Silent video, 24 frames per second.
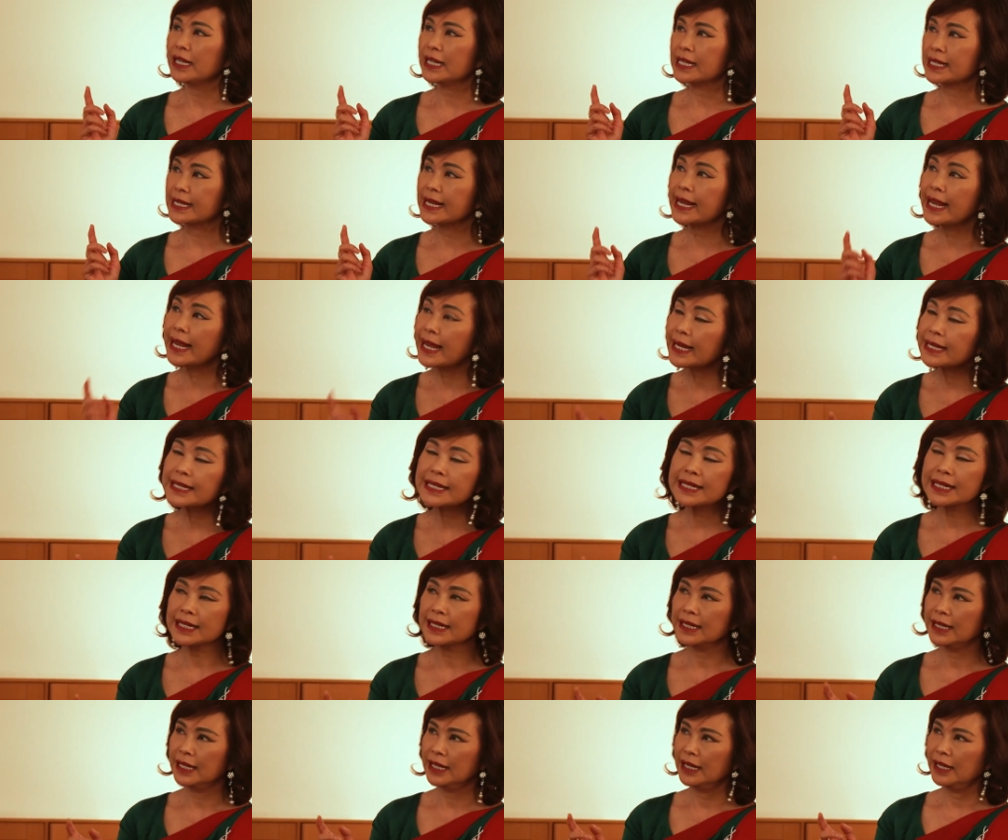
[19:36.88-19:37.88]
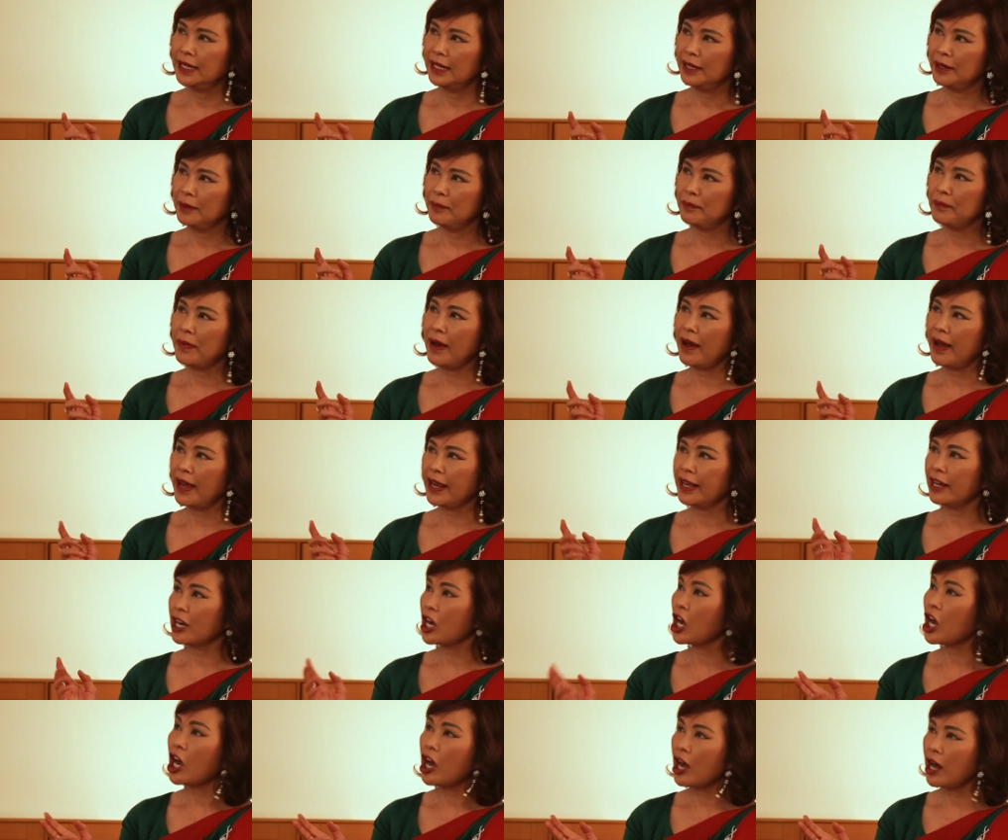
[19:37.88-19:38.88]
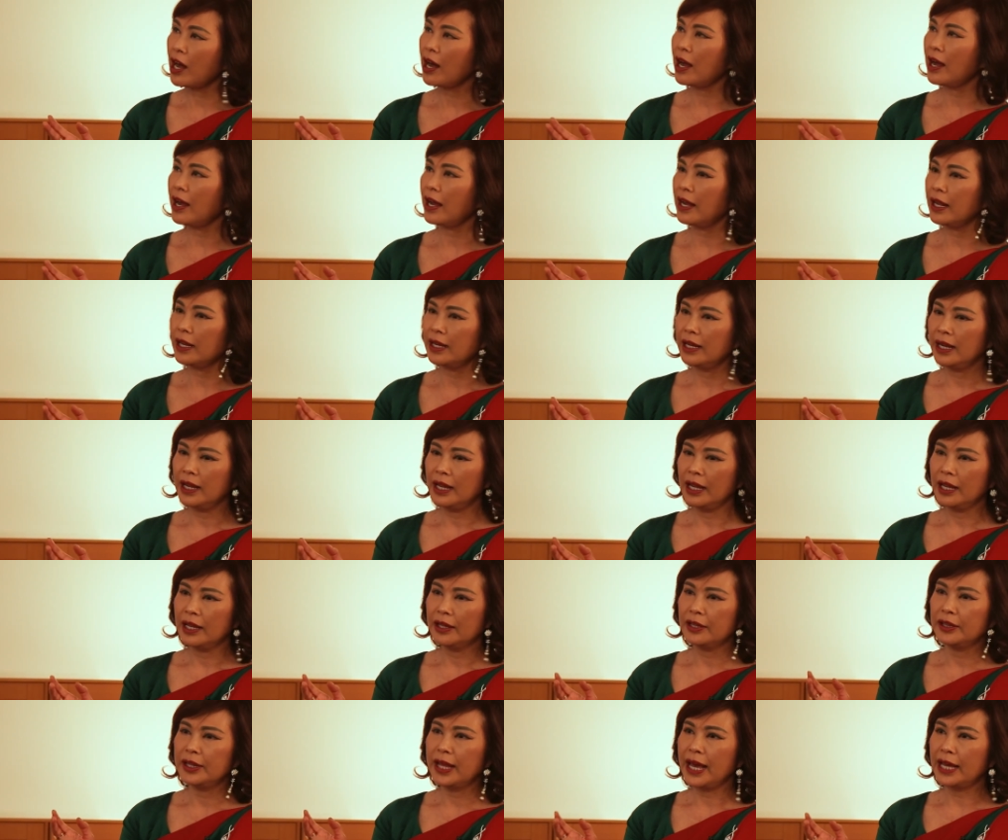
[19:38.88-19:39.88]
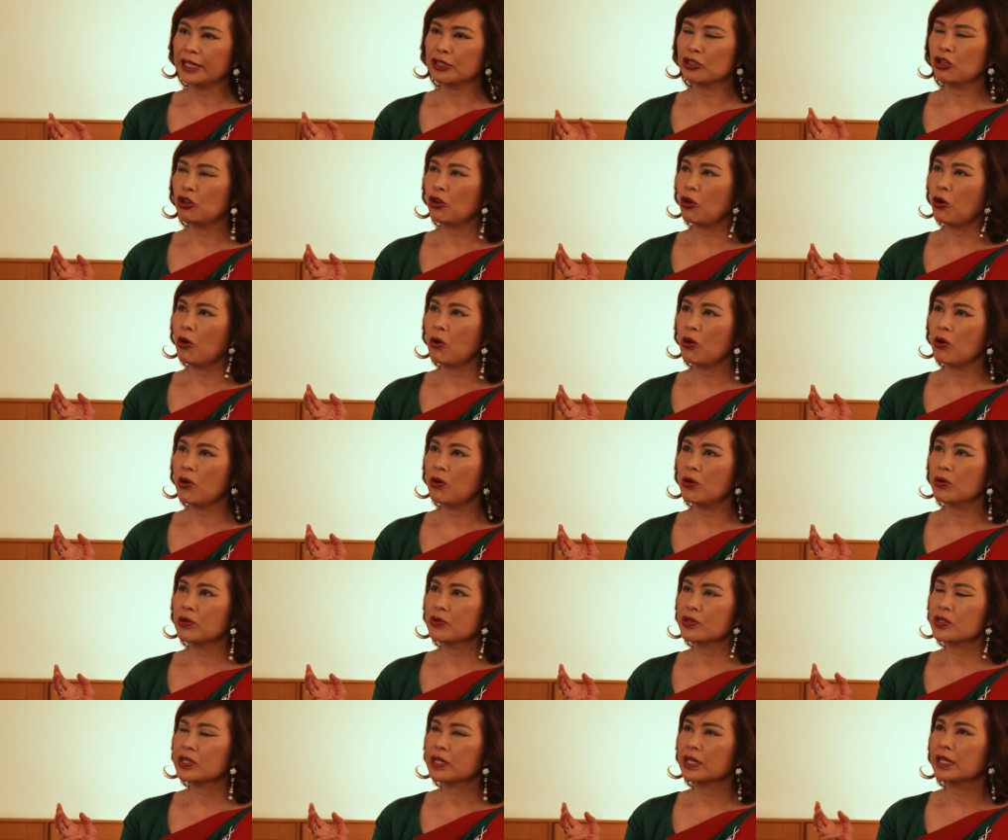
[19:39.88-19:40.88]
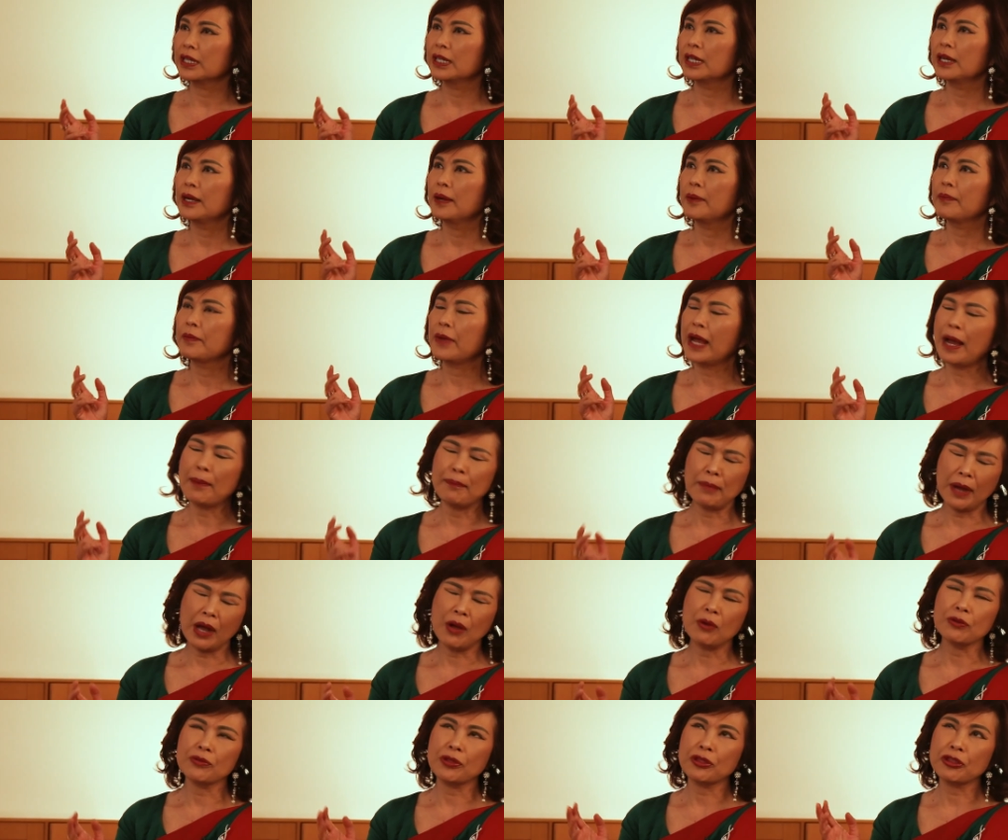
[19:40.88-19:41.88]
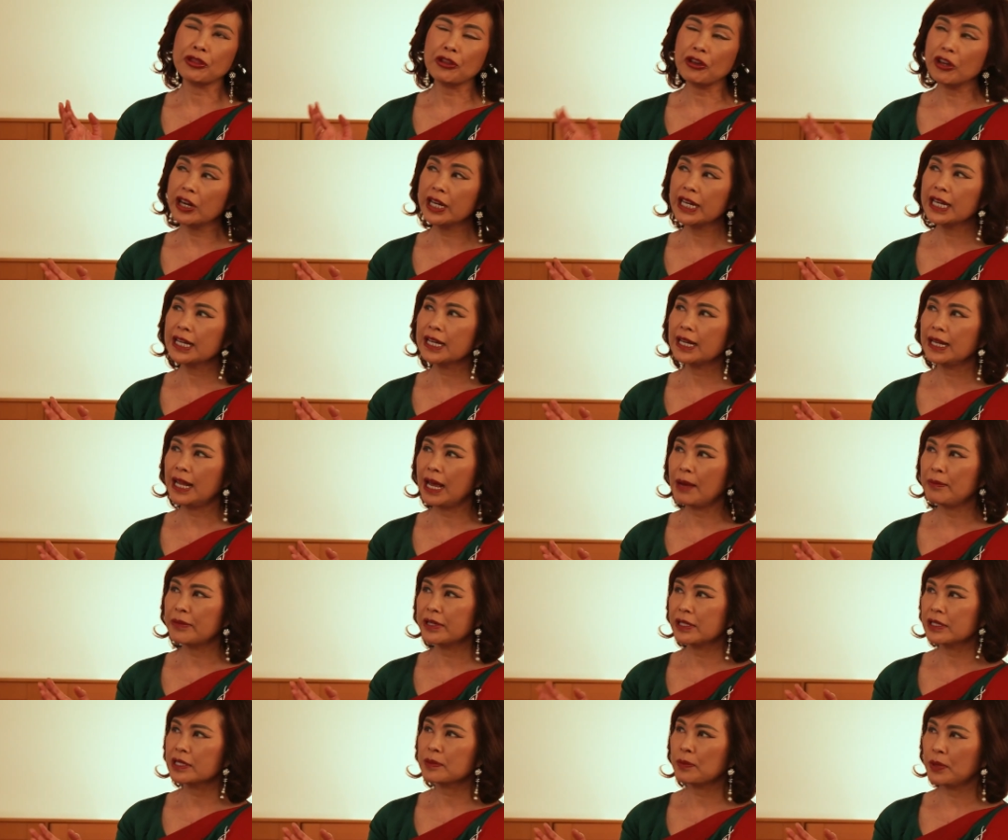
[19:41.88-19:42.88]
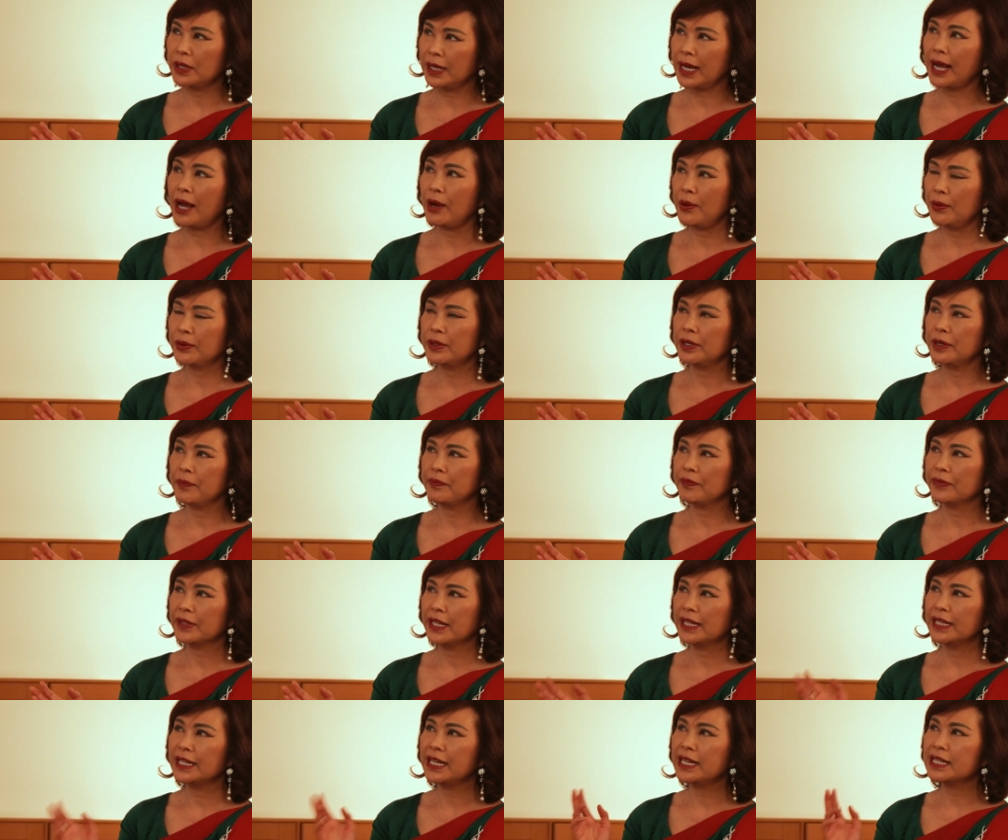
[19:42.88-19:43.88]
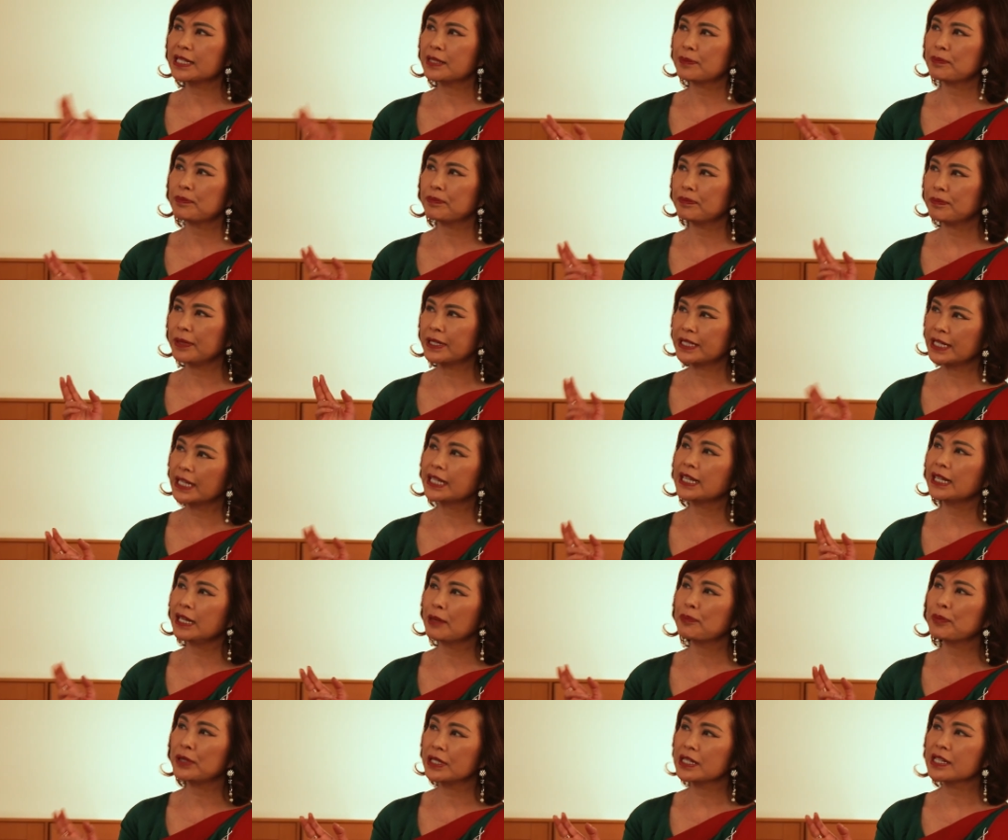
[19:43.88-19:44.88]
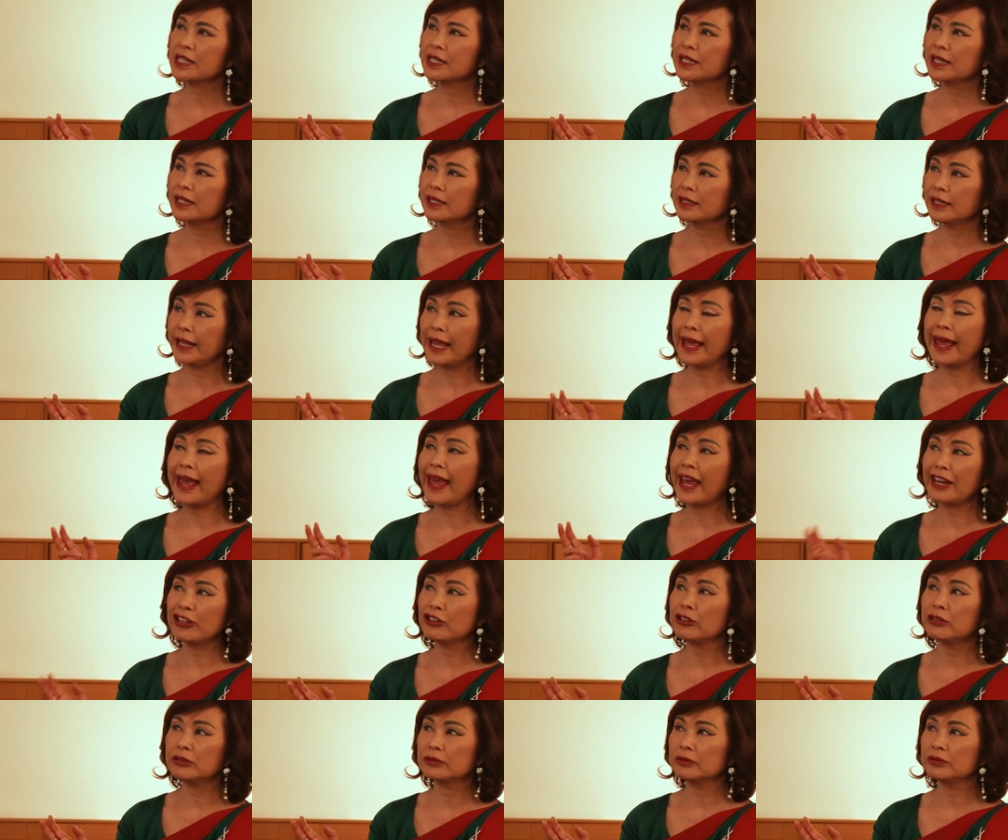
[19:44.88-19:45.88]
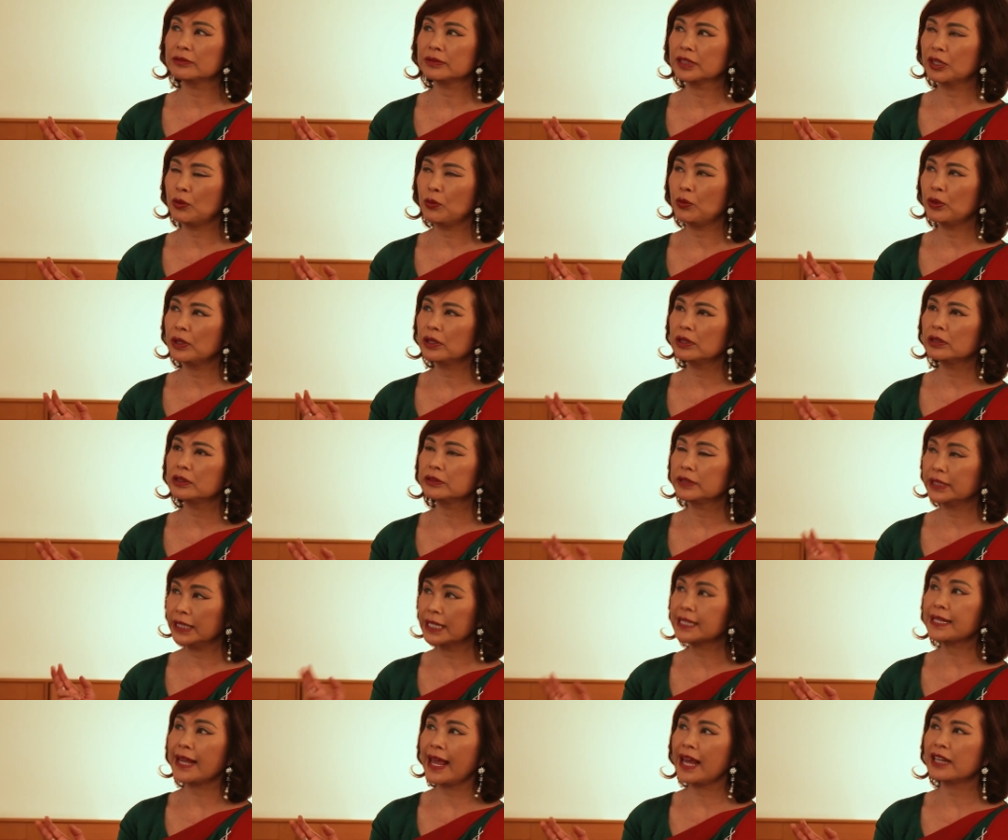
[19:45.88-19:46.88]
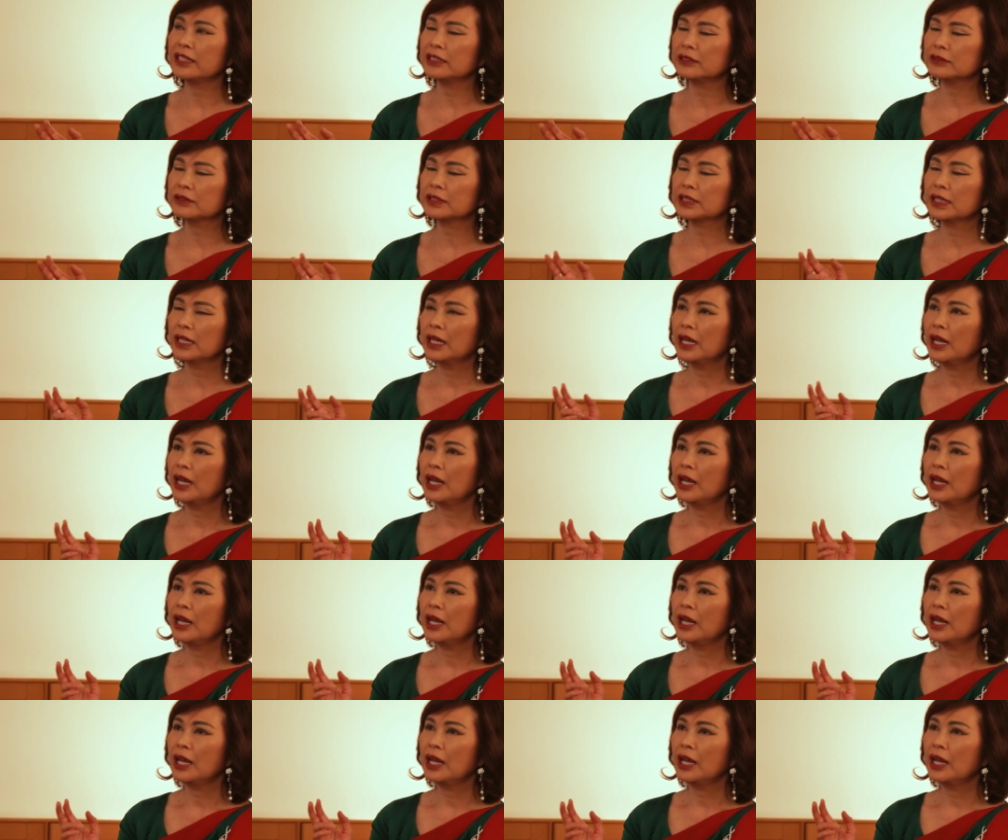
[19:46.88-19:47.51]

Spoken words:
is hit by a car that goes about 30 kilometers per hour, this particular person, this adult